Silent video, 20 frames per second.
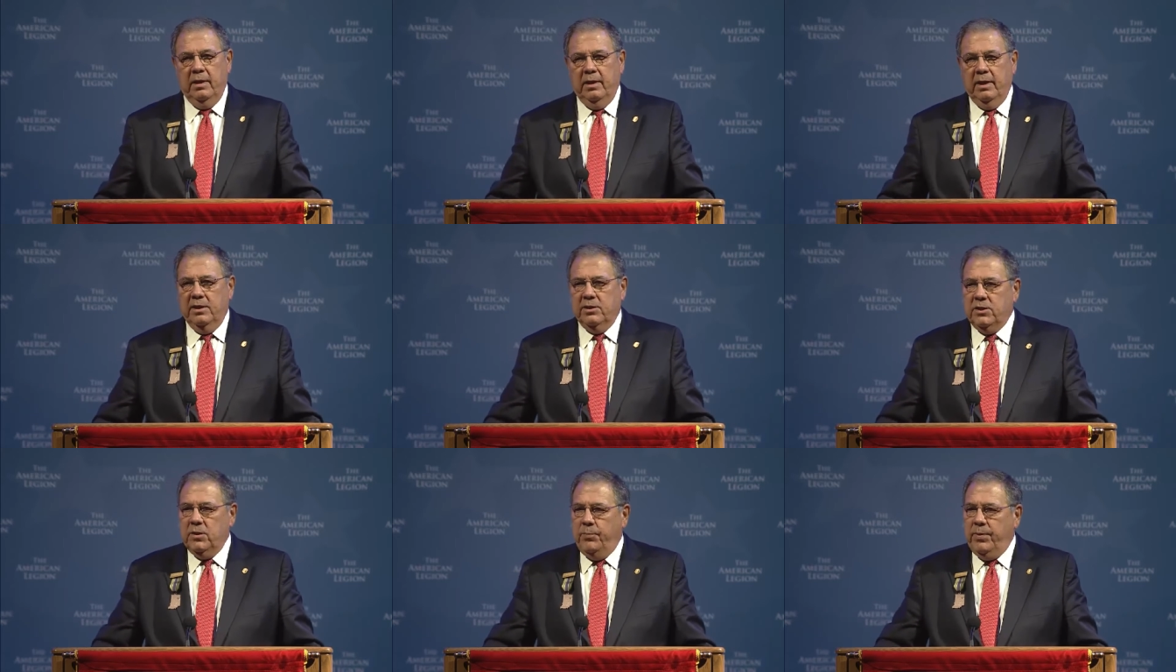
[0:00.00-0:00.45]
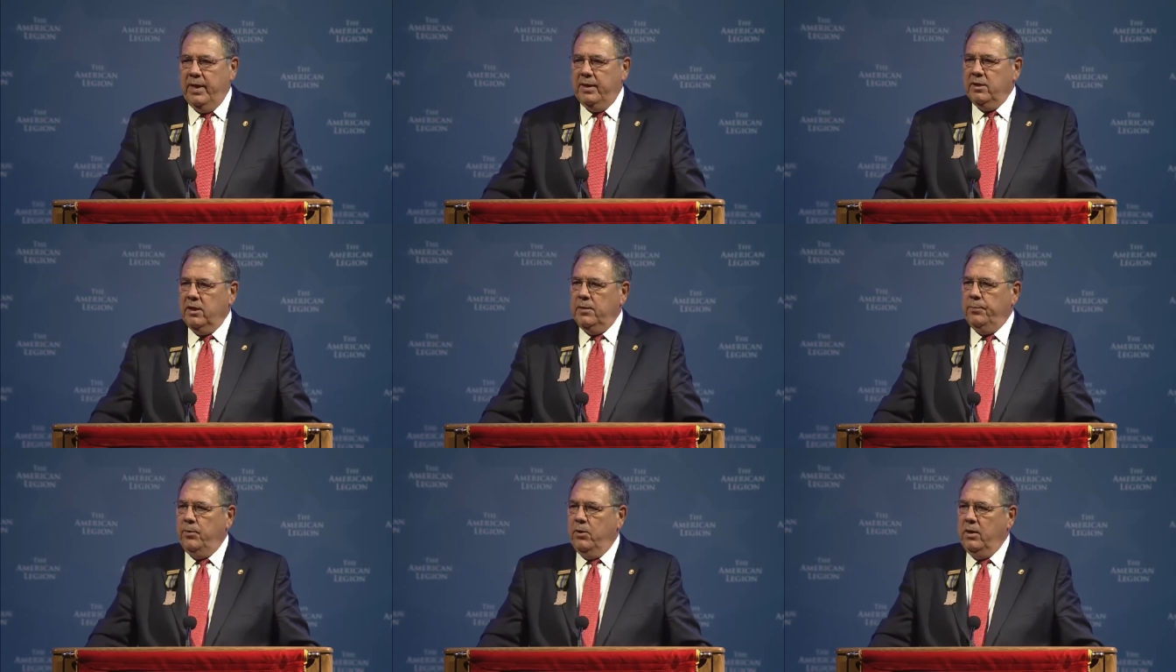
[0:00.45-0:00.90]
is
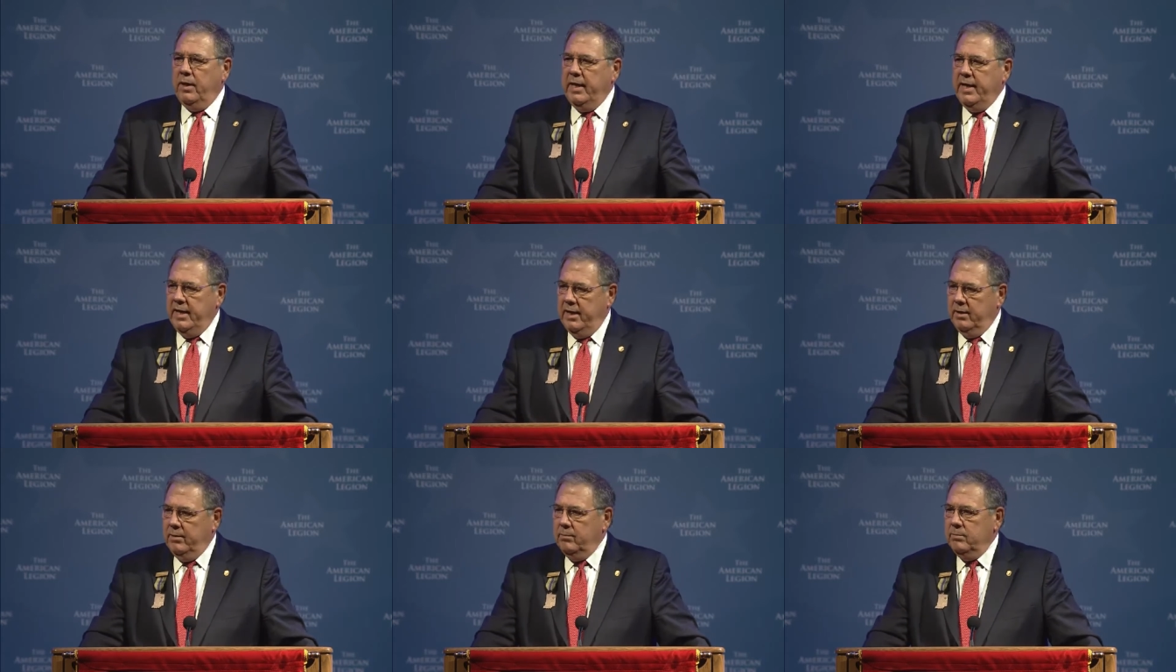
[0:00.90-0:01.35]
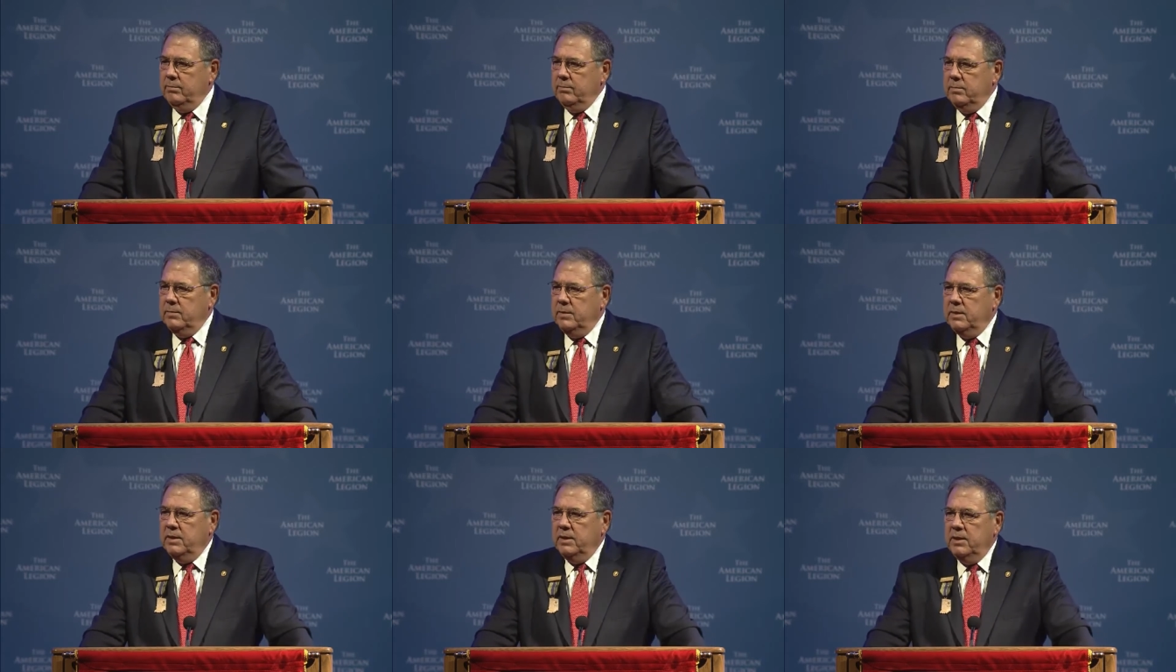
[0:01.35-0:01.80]
dependent upon him
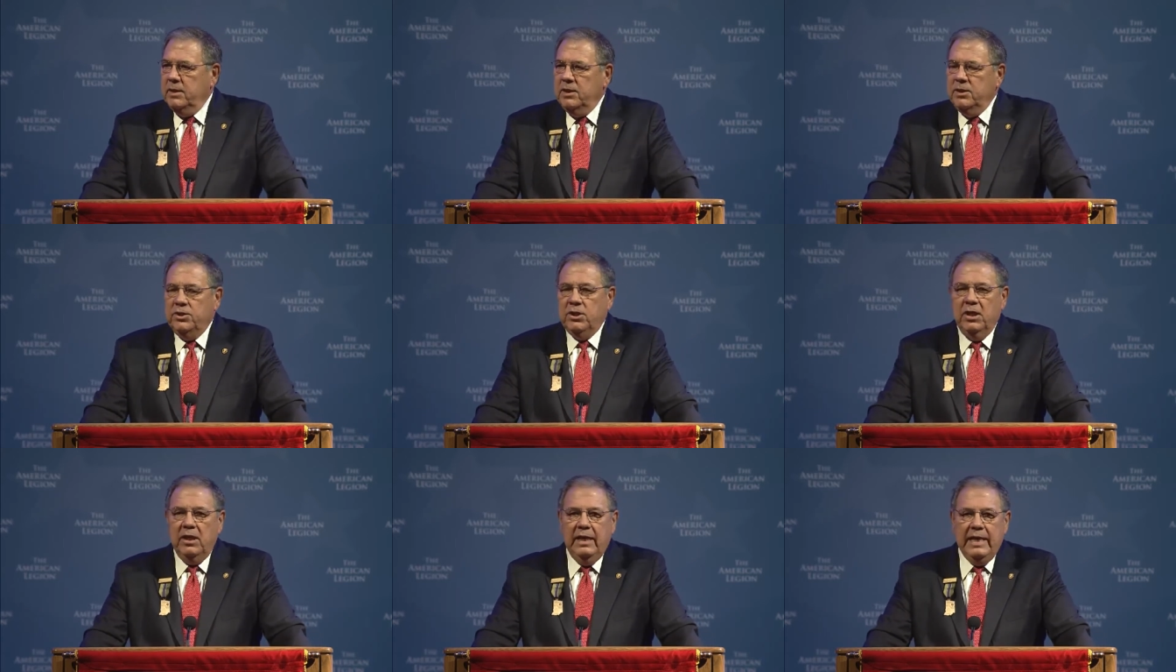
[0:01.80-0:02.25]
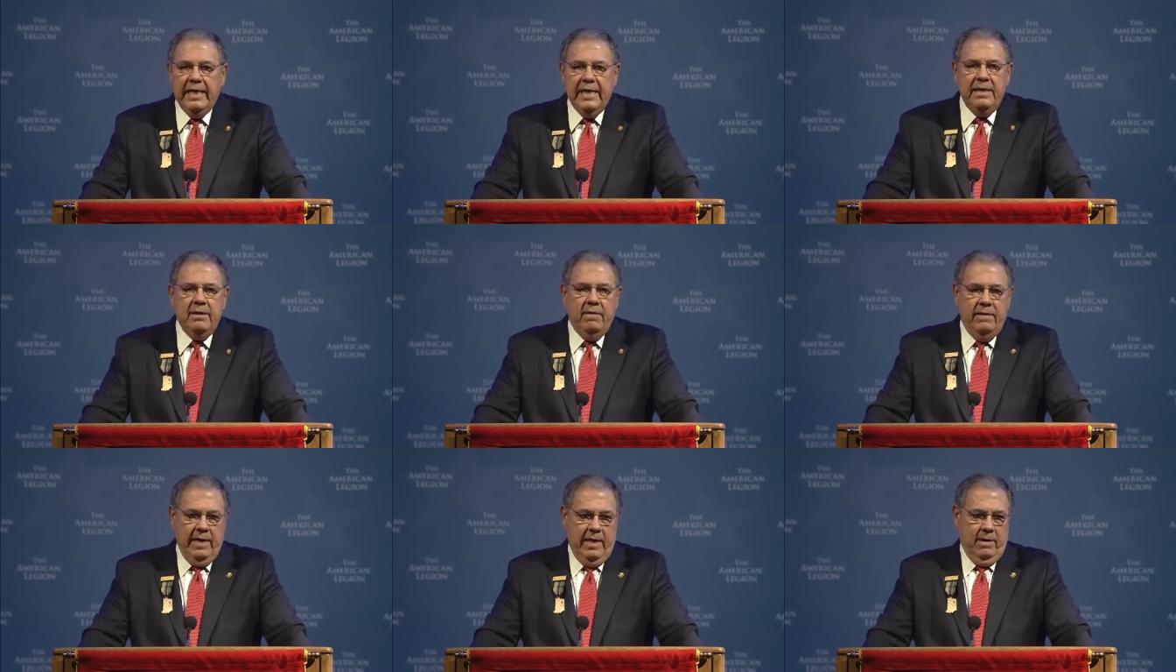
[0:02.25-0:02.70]
to
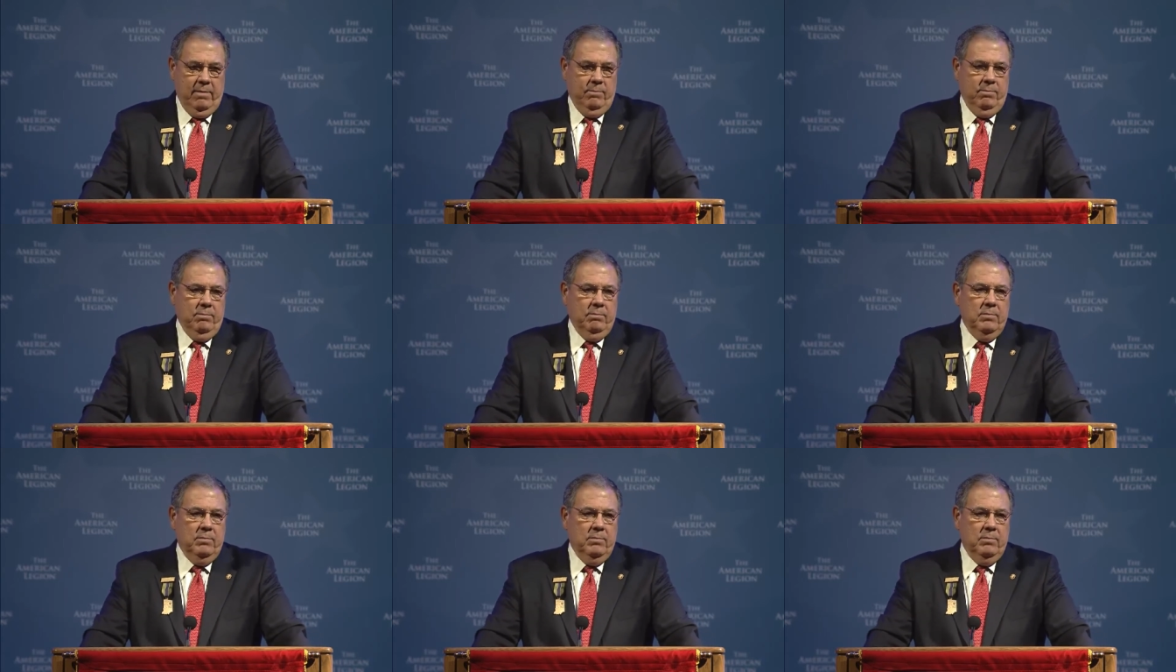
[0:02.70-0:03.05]
lead them